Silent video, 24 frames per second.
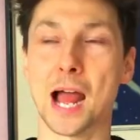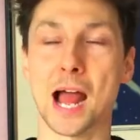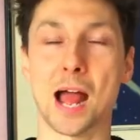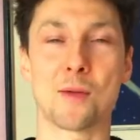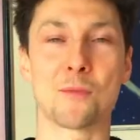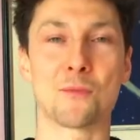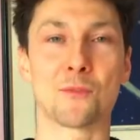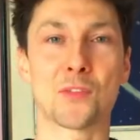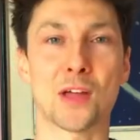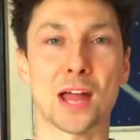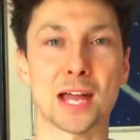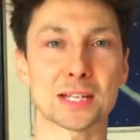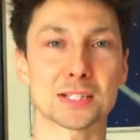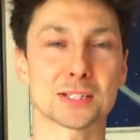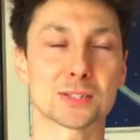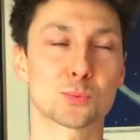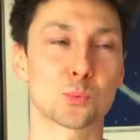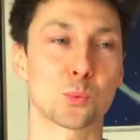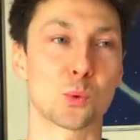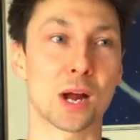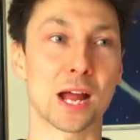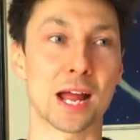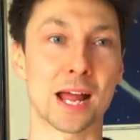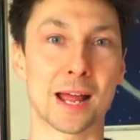And that's
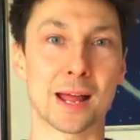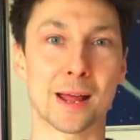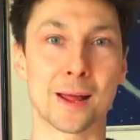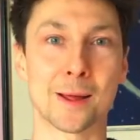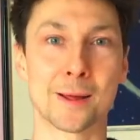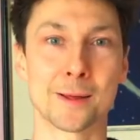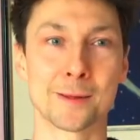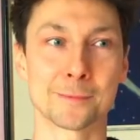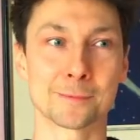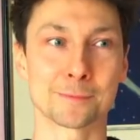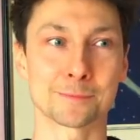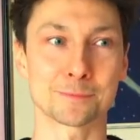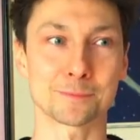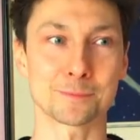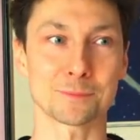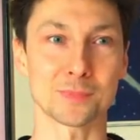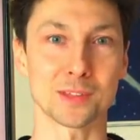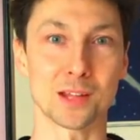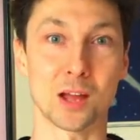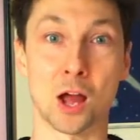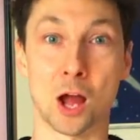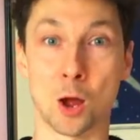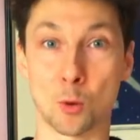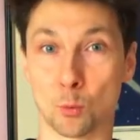where
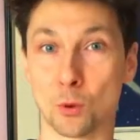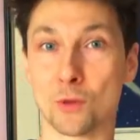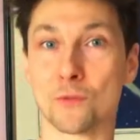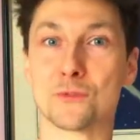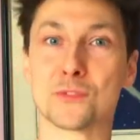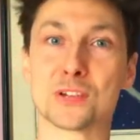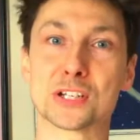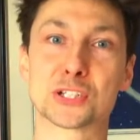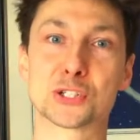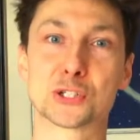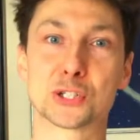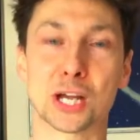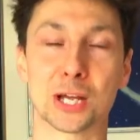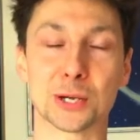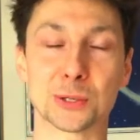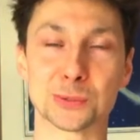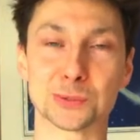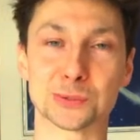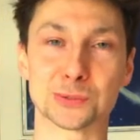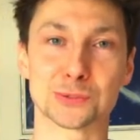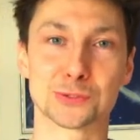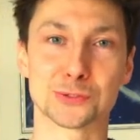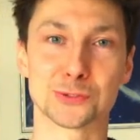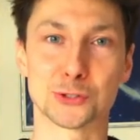I want this
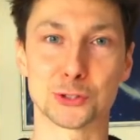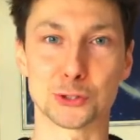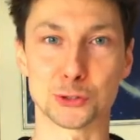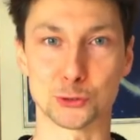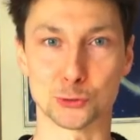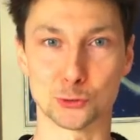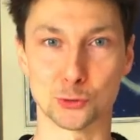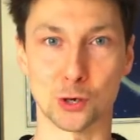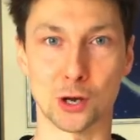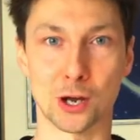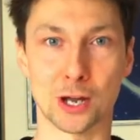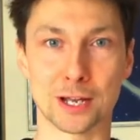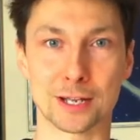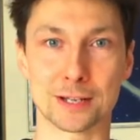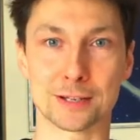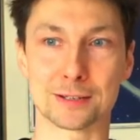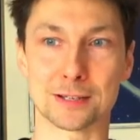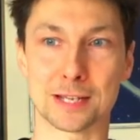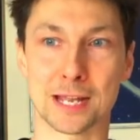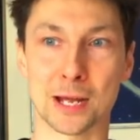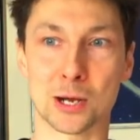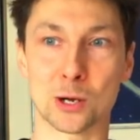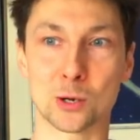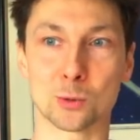channel to try
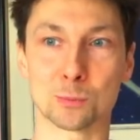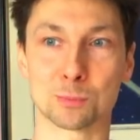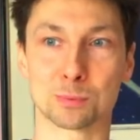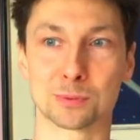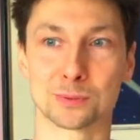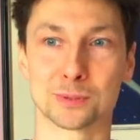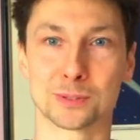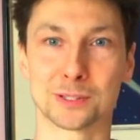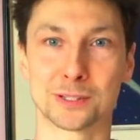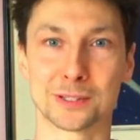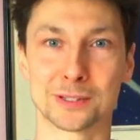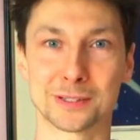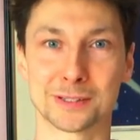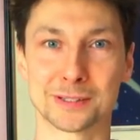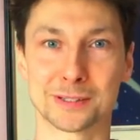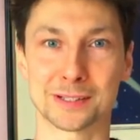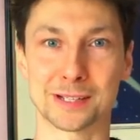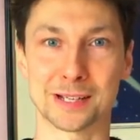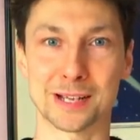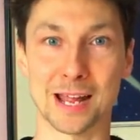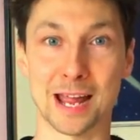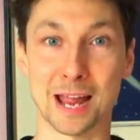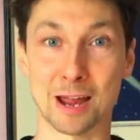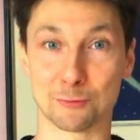and help
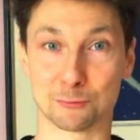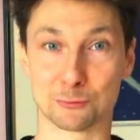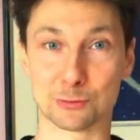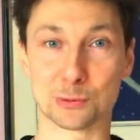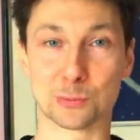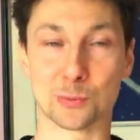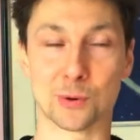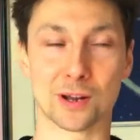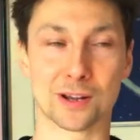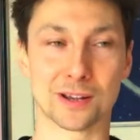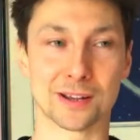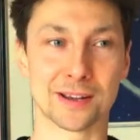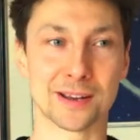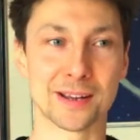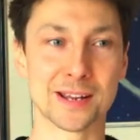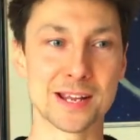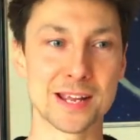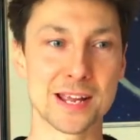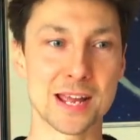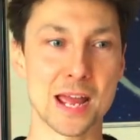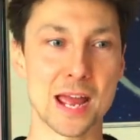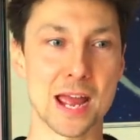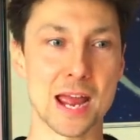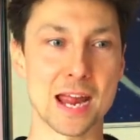everyone,
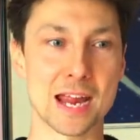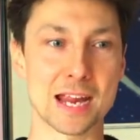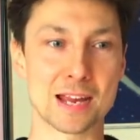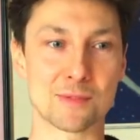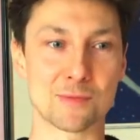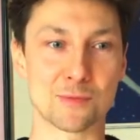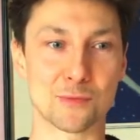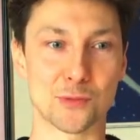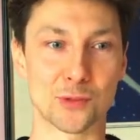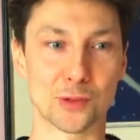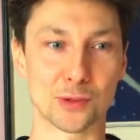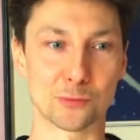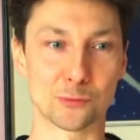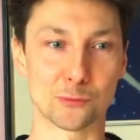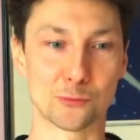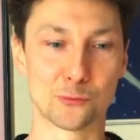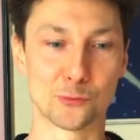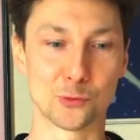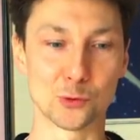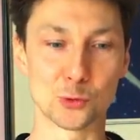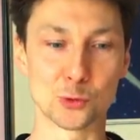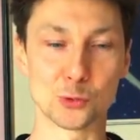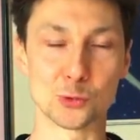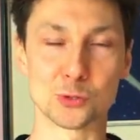in that
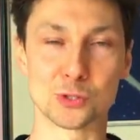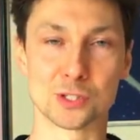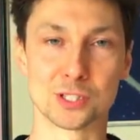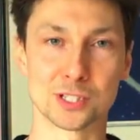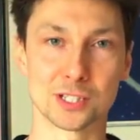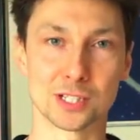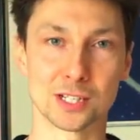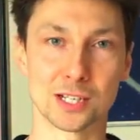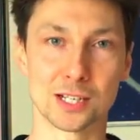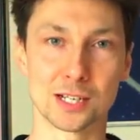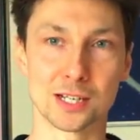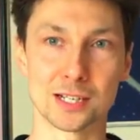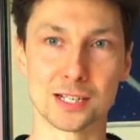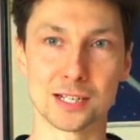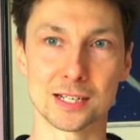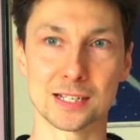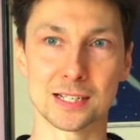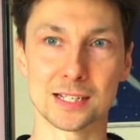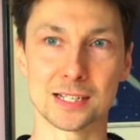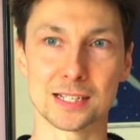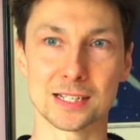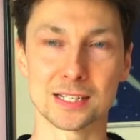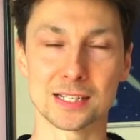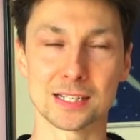food
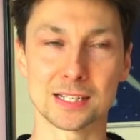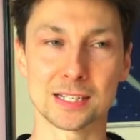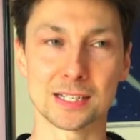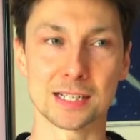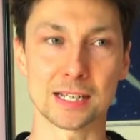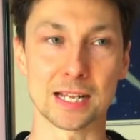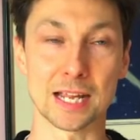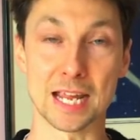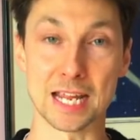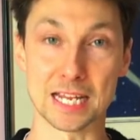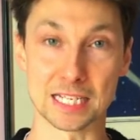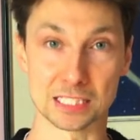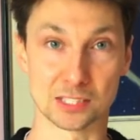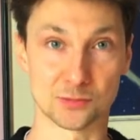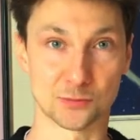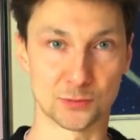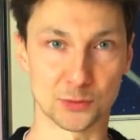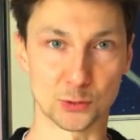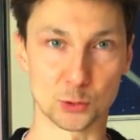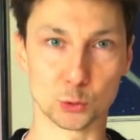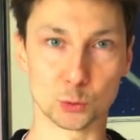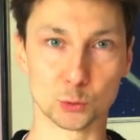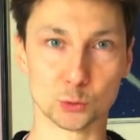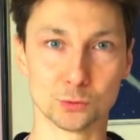is
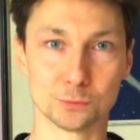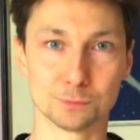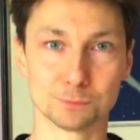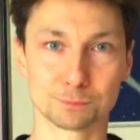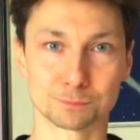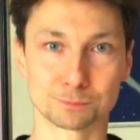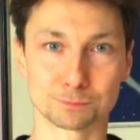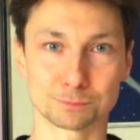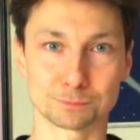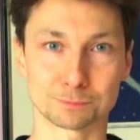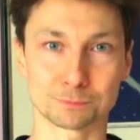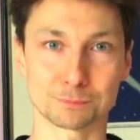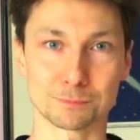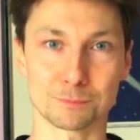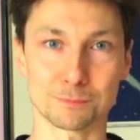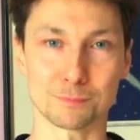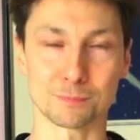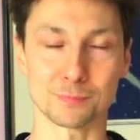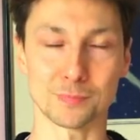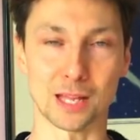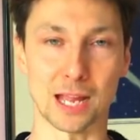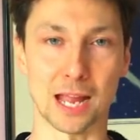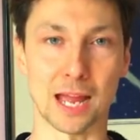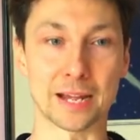fuel
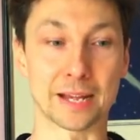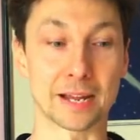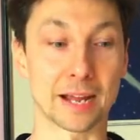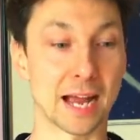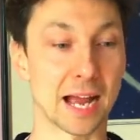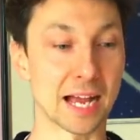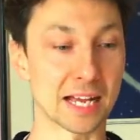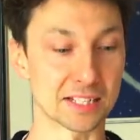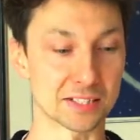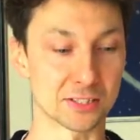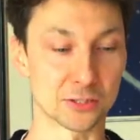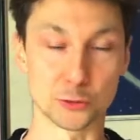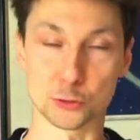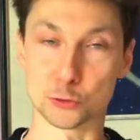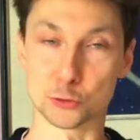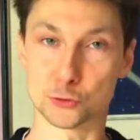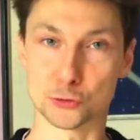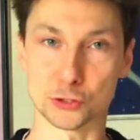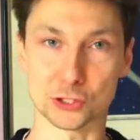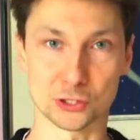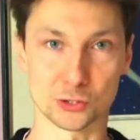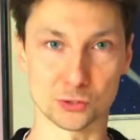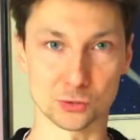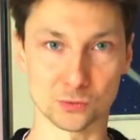and it has
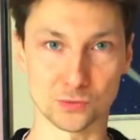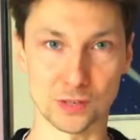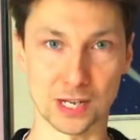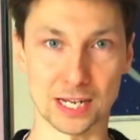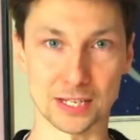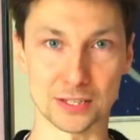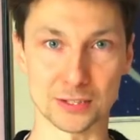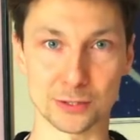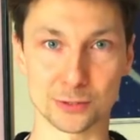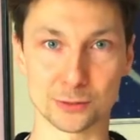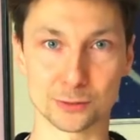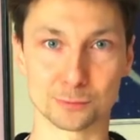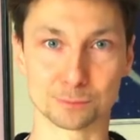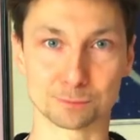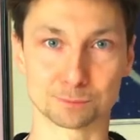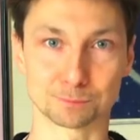nutritional value.